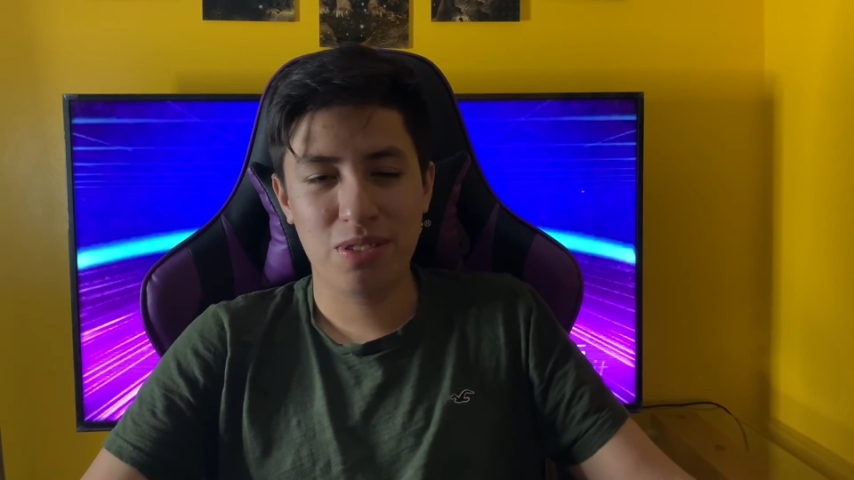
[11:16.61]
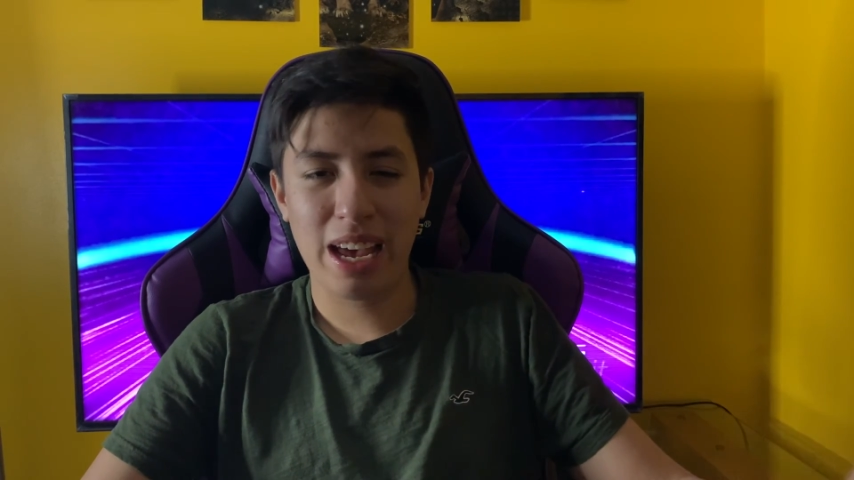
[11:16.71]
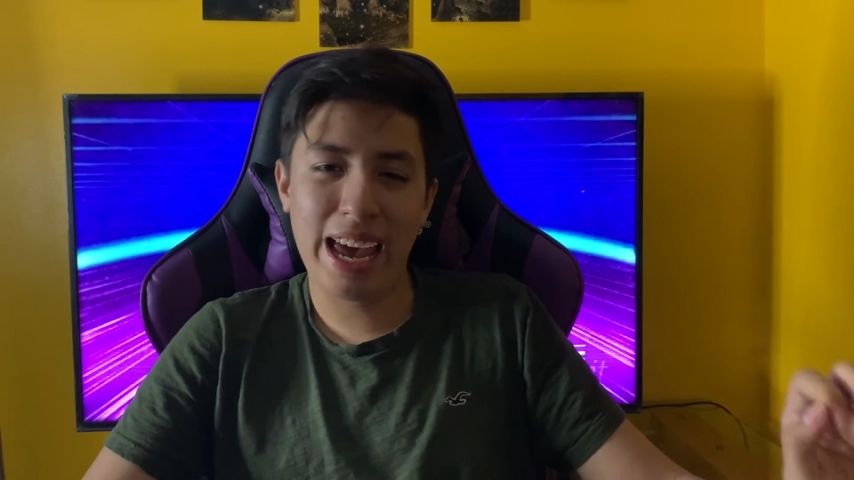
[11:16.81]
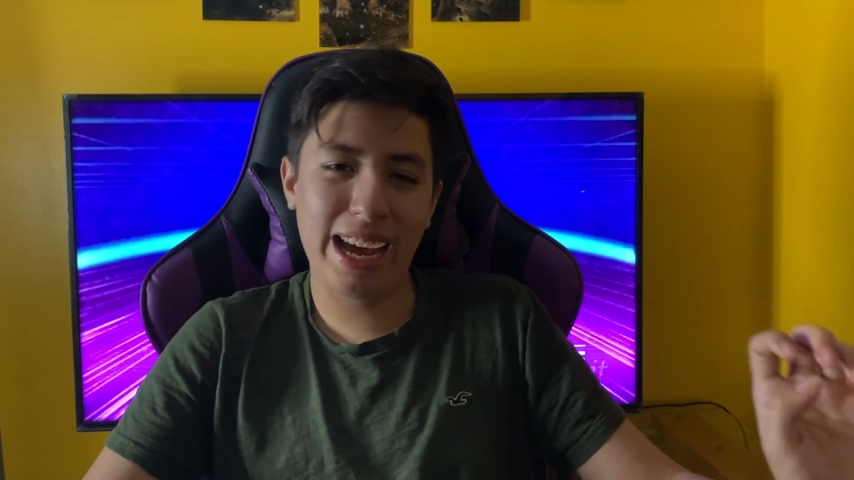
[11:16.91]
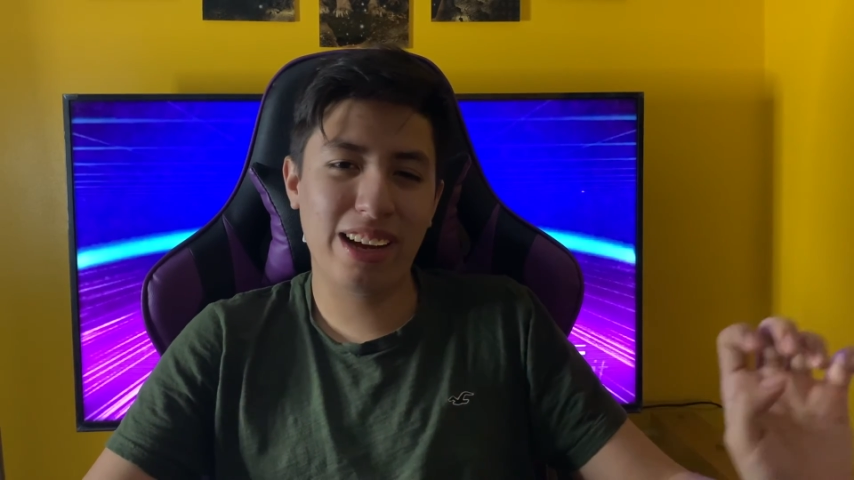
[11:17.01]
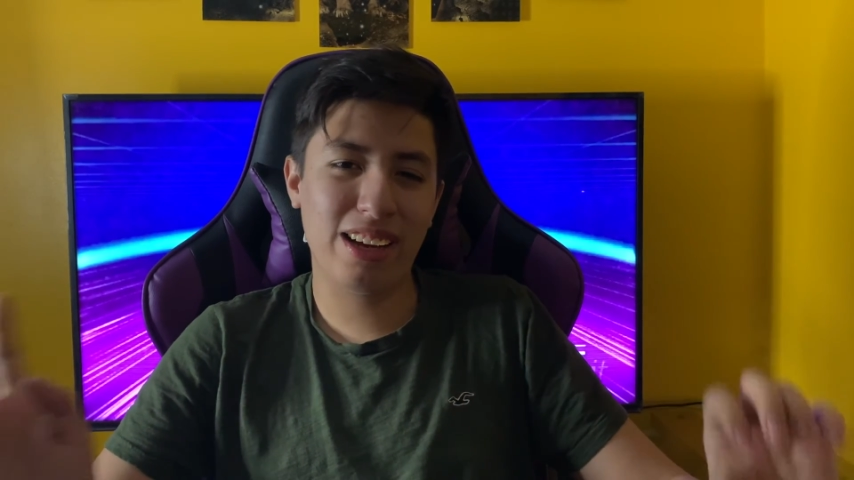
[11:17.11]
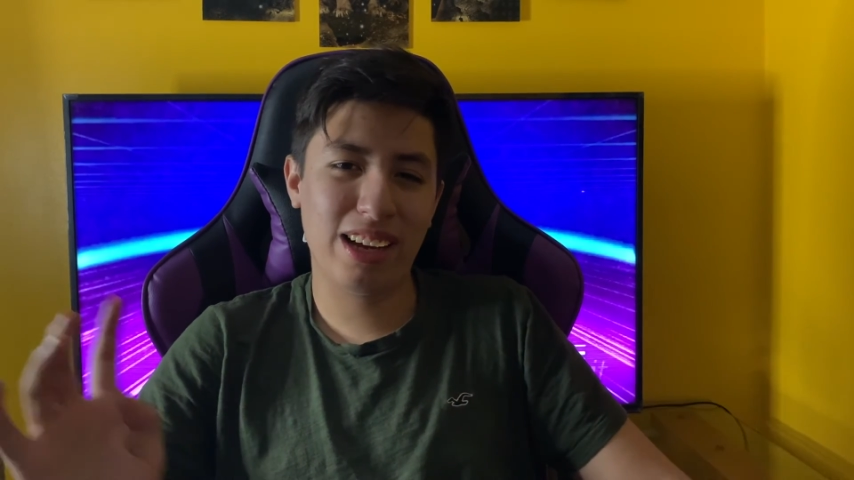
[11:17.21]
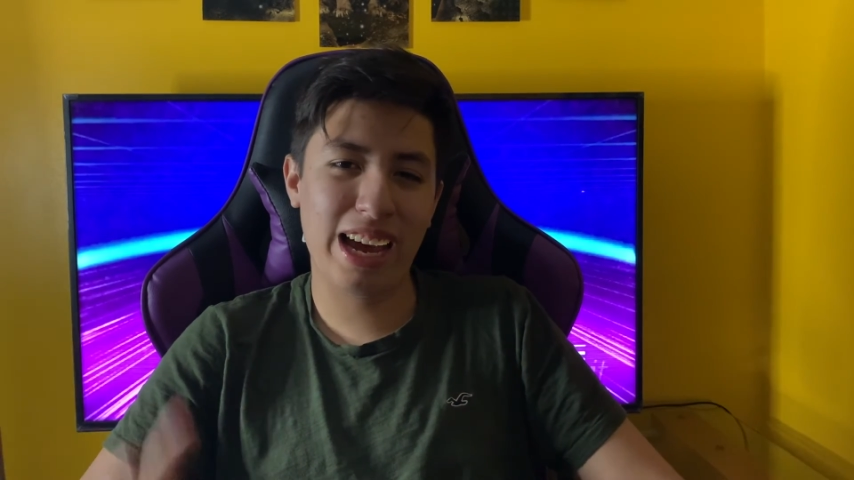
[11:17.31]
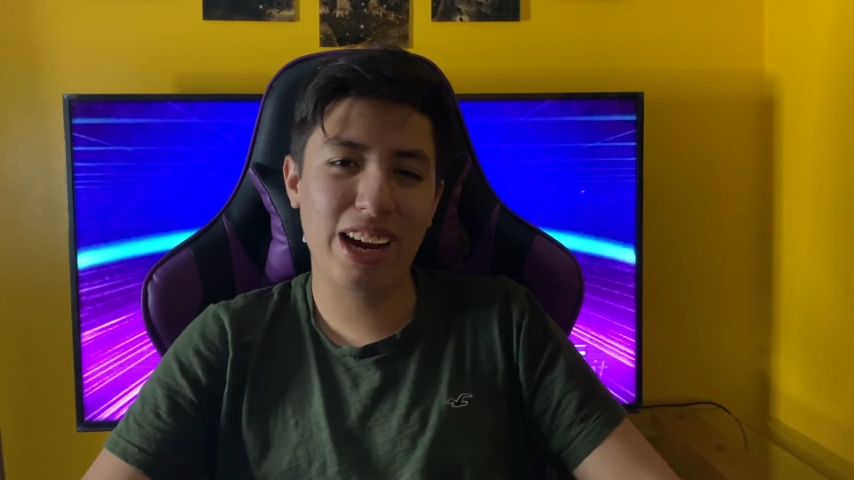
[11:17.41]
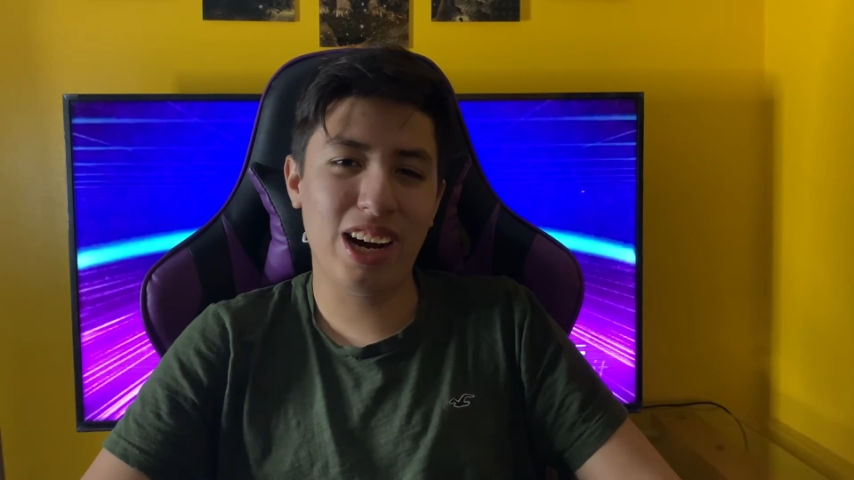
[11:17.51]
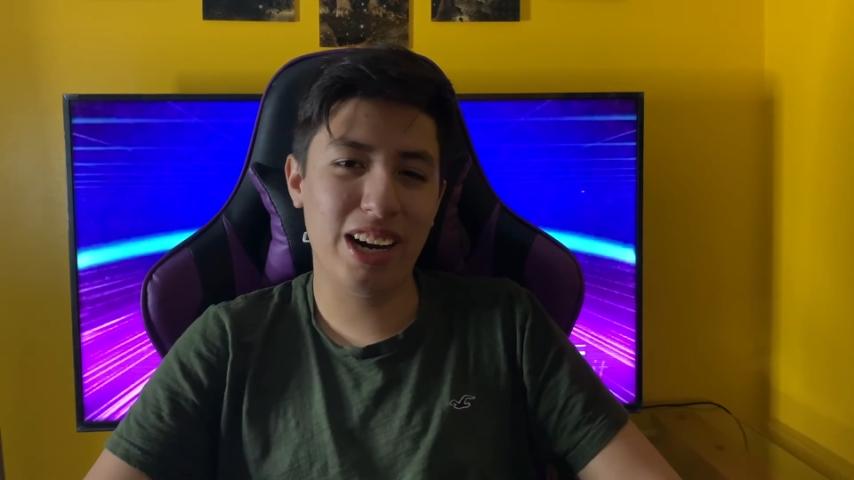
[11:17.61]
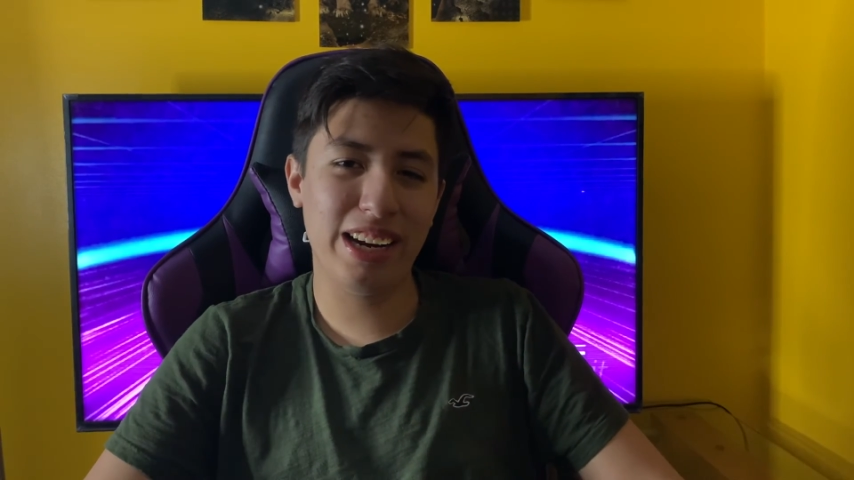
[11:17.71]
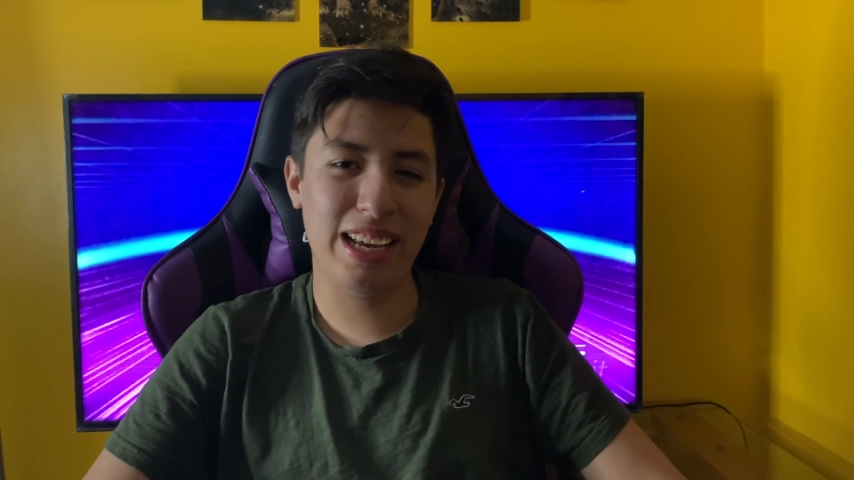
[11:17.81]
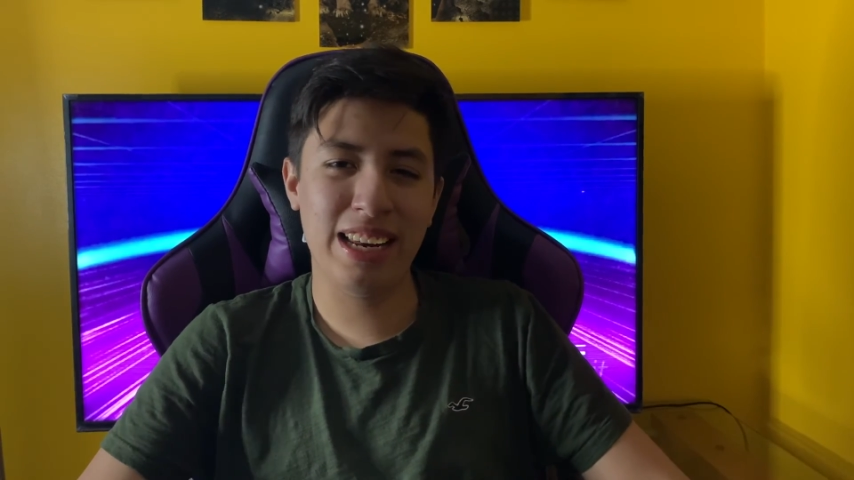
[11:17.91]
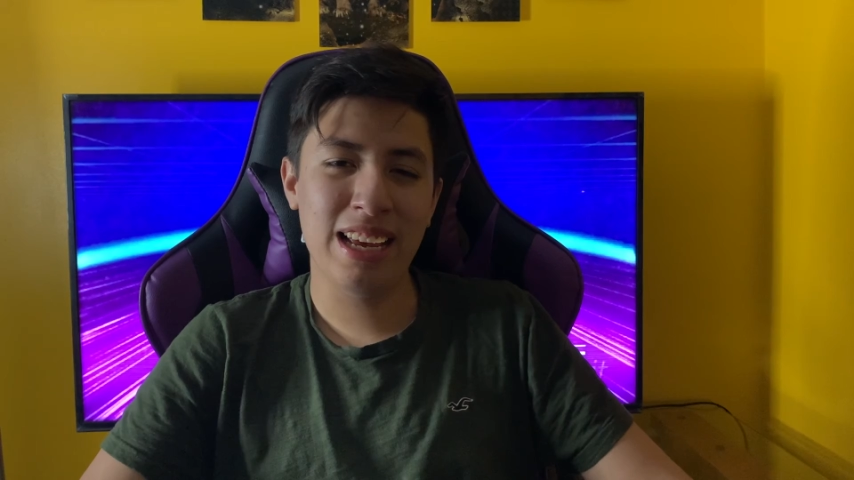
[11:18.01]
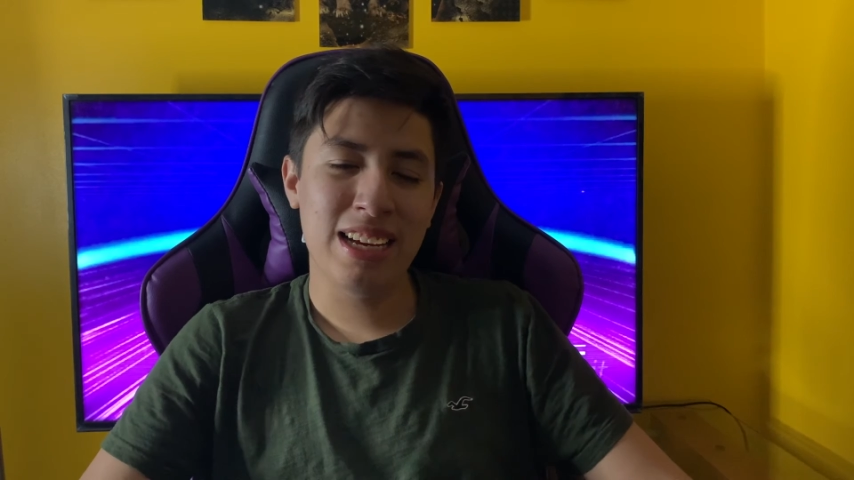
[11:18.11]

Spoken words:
hang on and